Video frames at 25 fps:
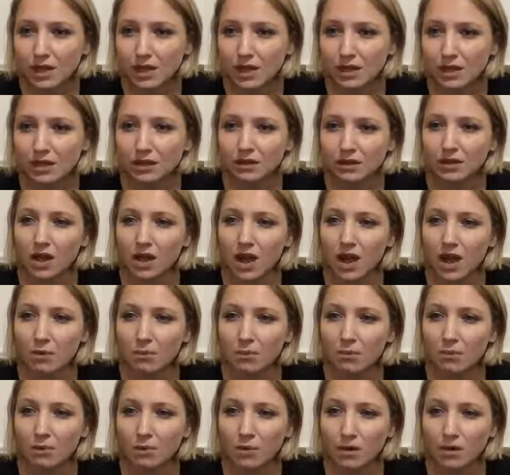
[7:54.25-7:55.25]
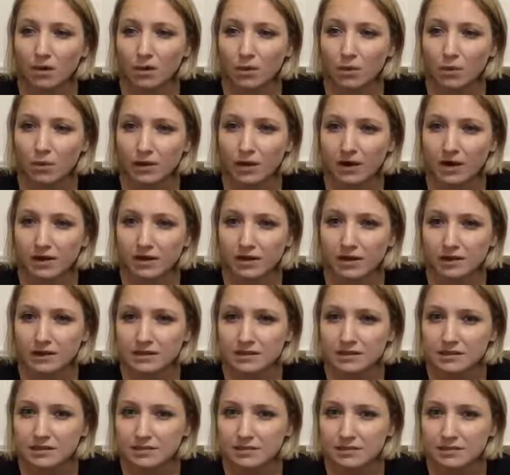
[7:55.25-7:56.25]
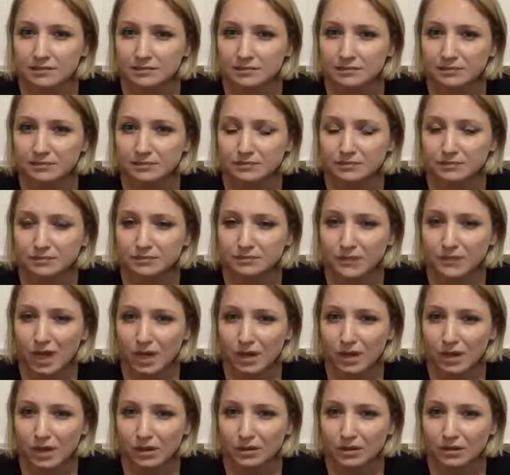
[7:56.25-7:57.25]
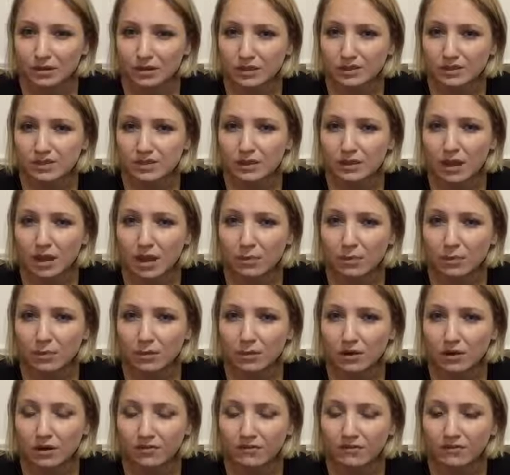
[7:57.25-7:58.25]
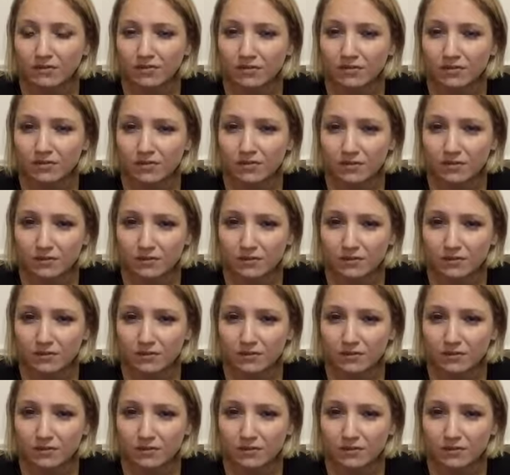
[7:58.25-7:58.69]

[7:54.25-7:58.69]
and a lot more awareness, you know. And it's a lot more of